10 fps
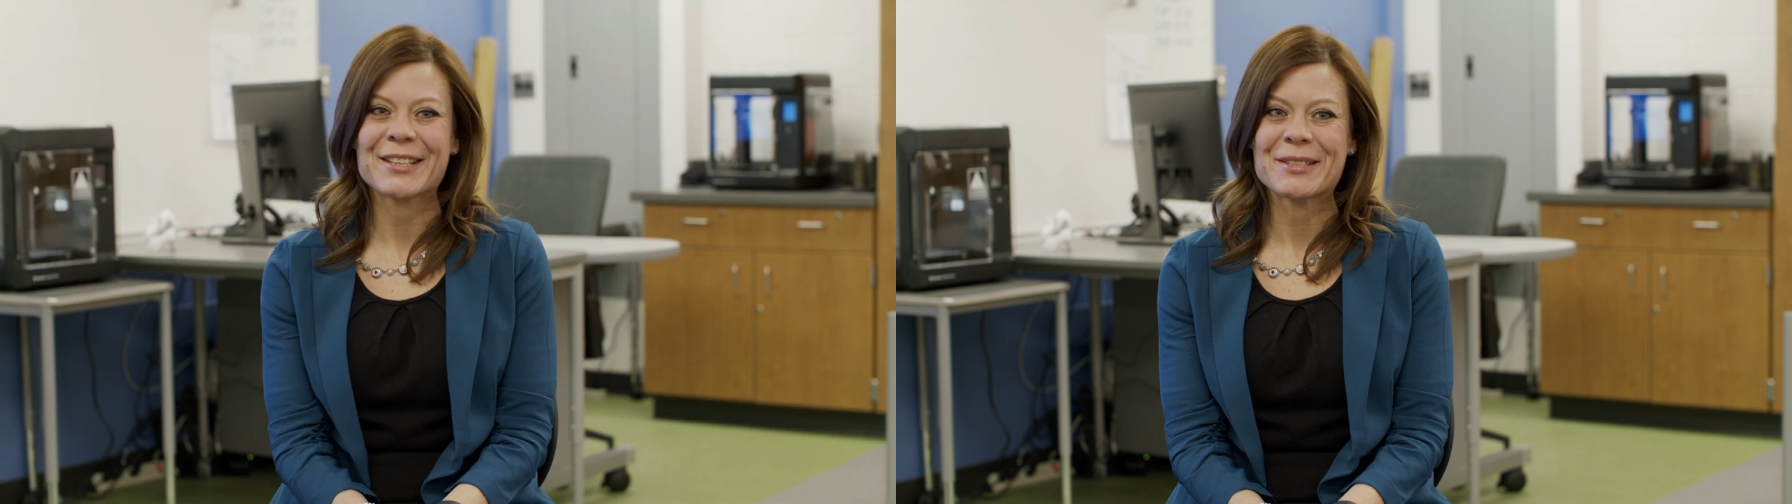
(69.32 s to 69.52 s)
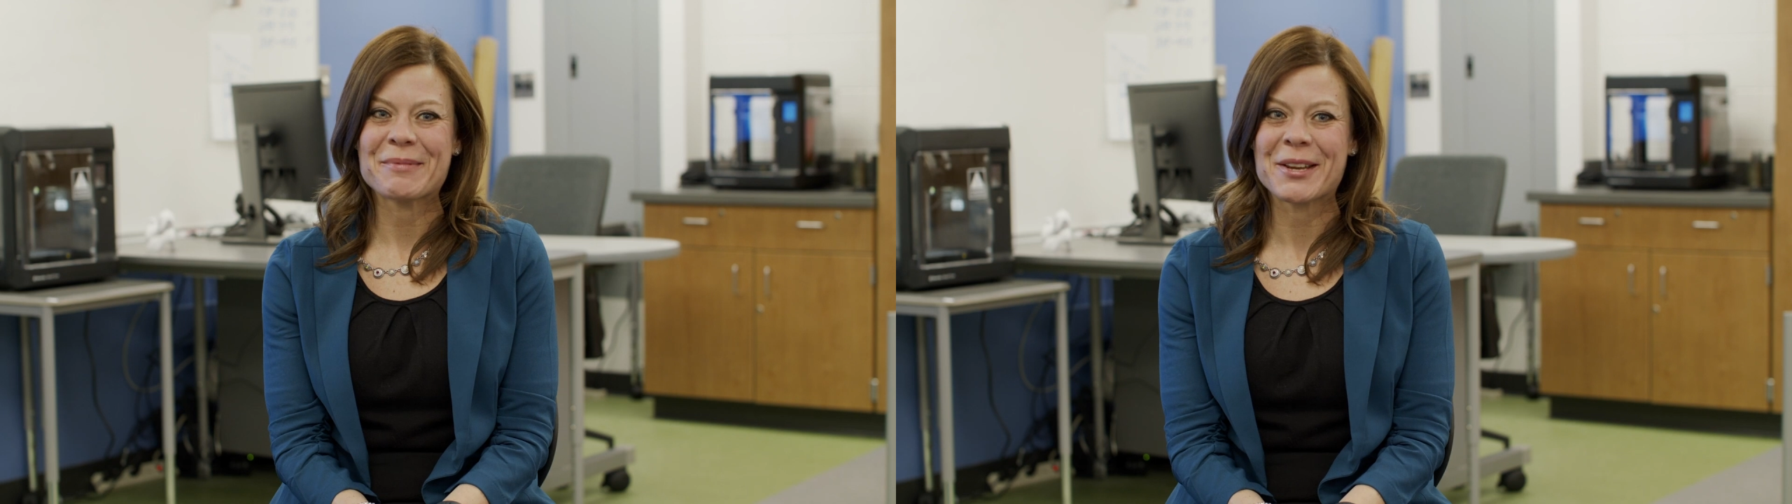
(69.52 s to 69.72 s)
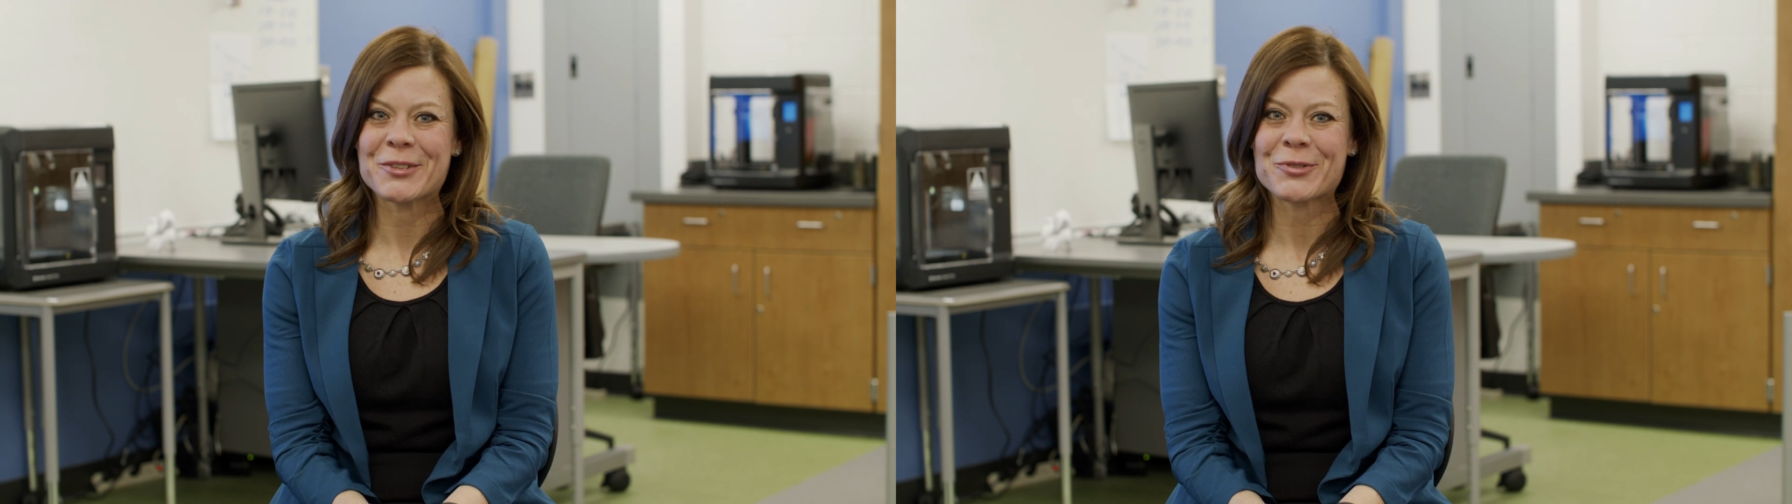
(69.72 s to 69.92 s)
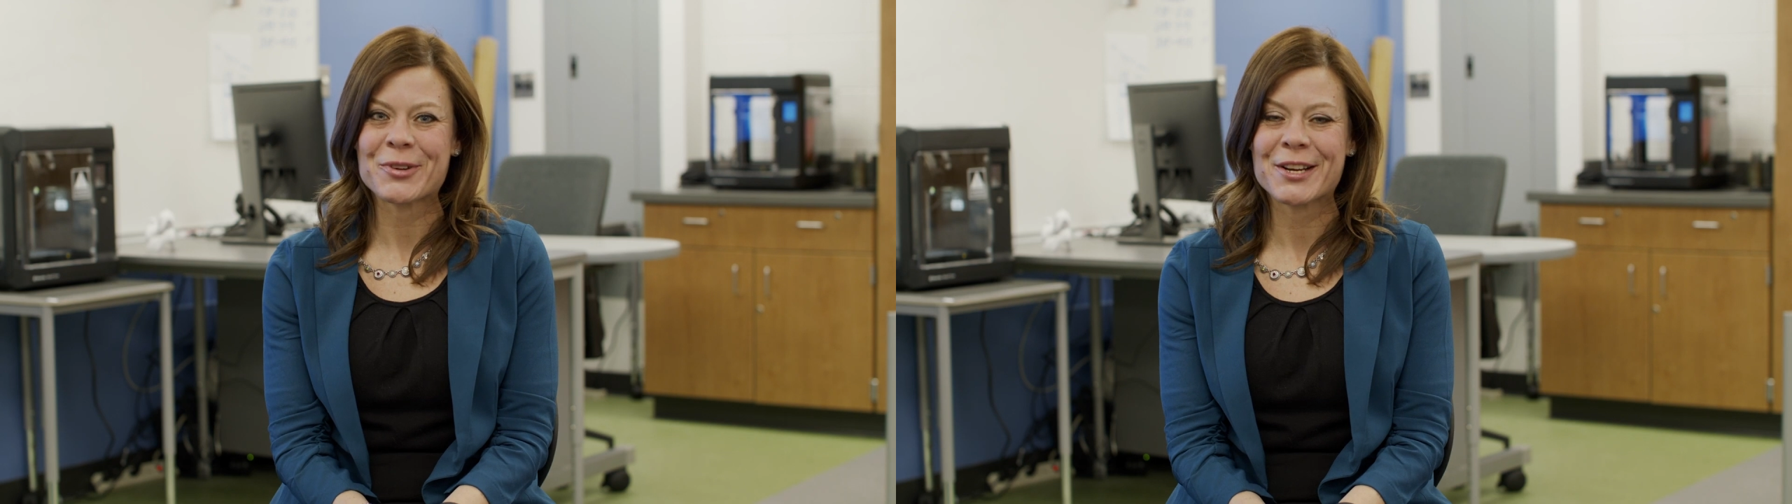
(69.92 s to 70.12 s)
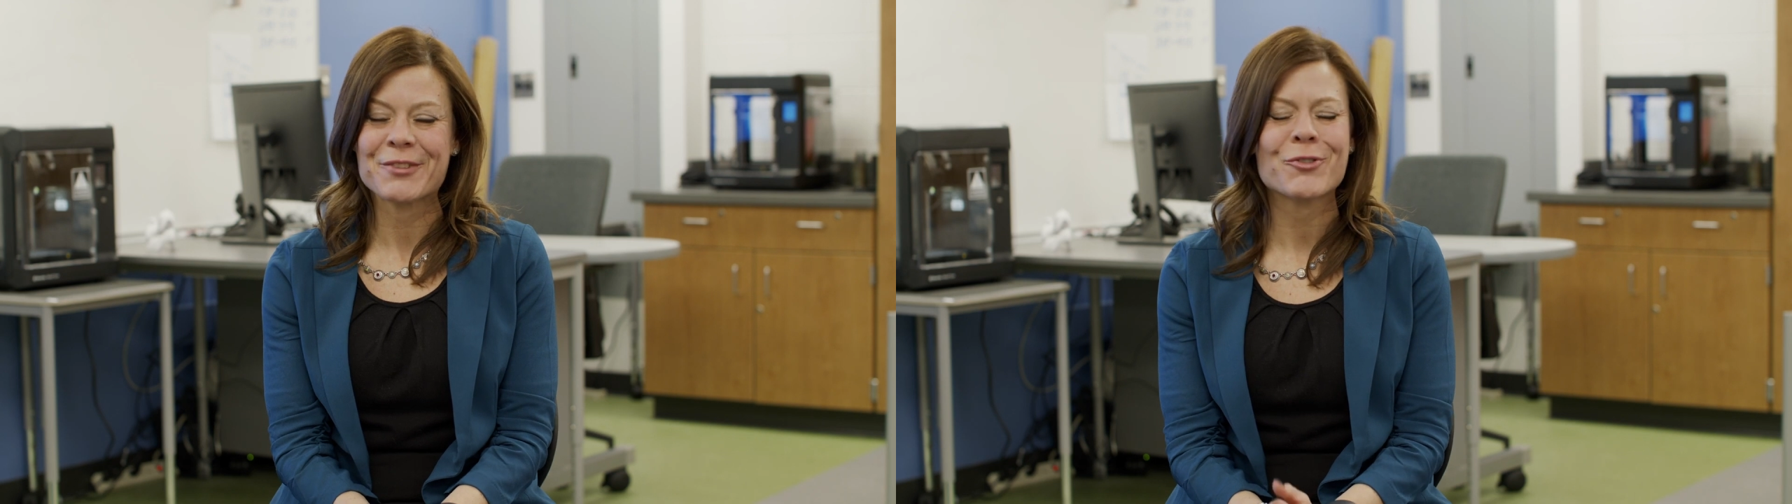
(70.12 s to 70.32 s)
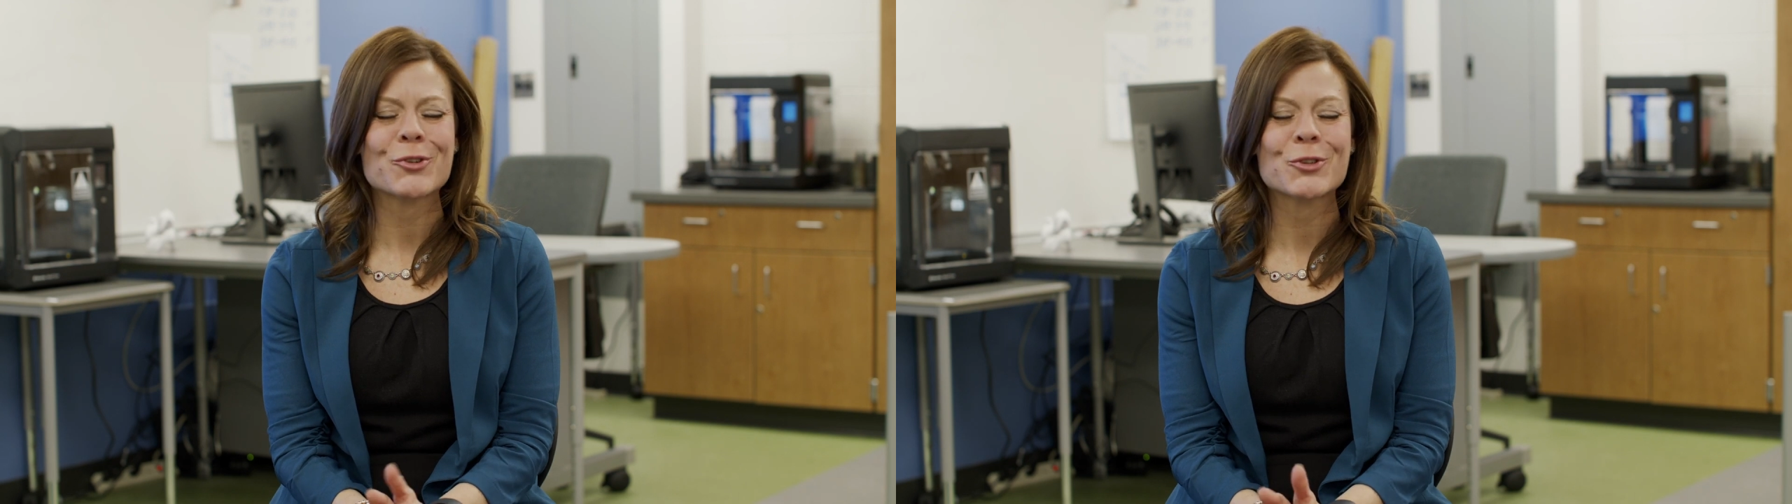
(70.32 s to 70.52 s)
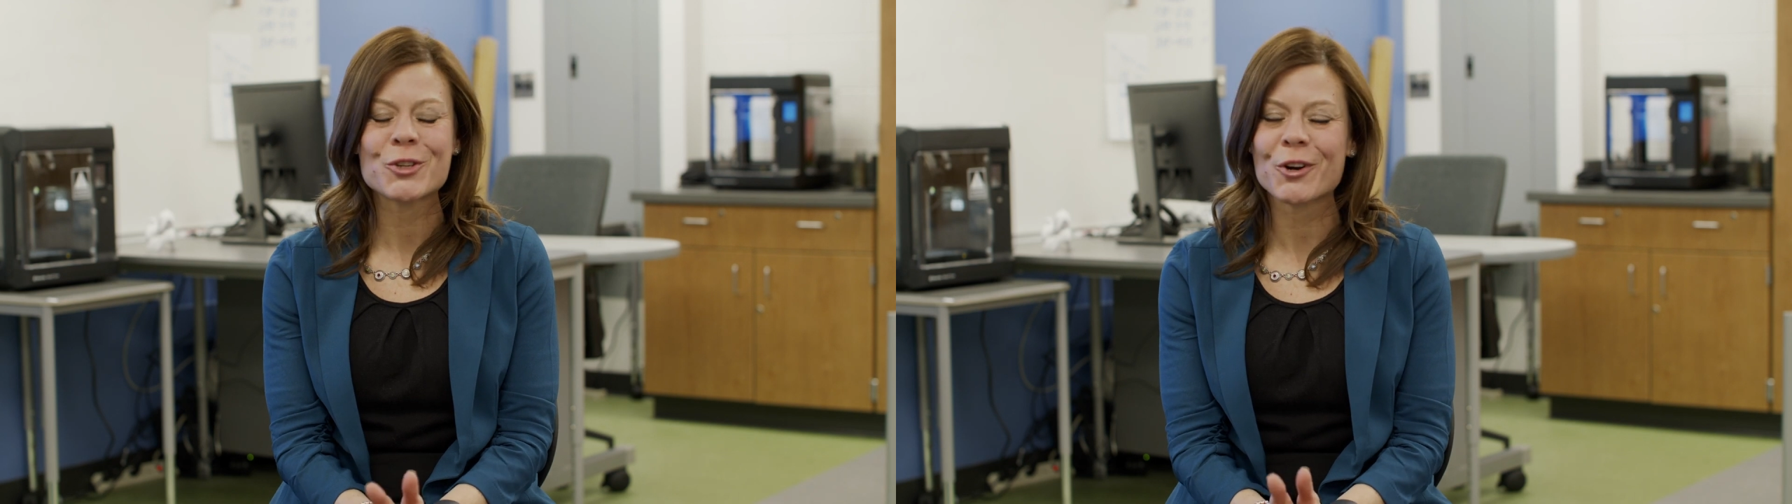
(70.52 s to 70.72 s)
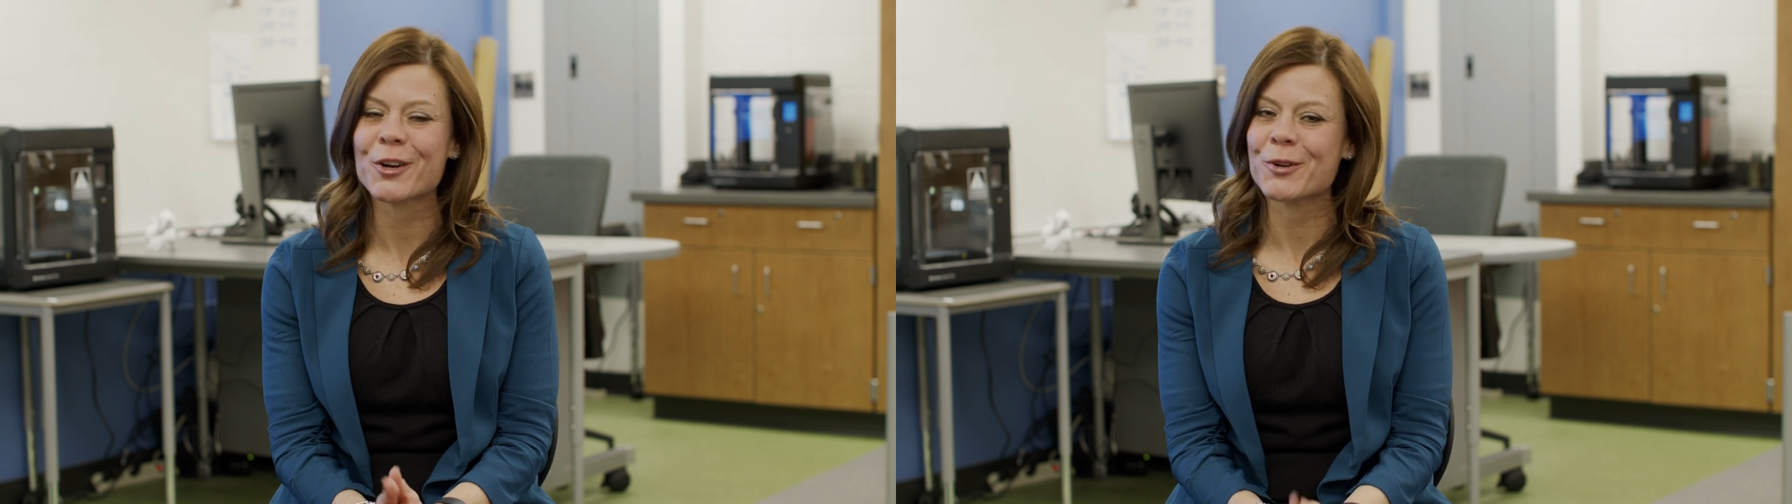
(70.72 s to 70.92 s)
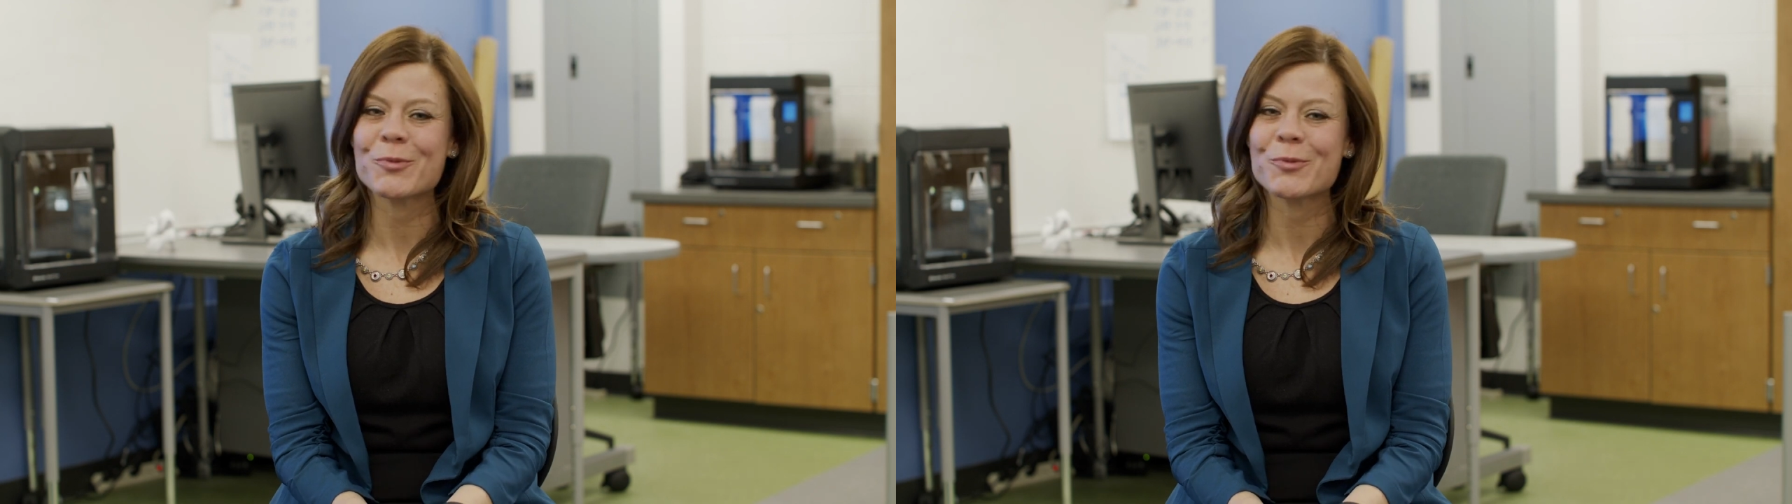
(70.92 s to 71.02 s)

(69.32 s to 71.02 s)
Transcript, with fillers: Elementary for sure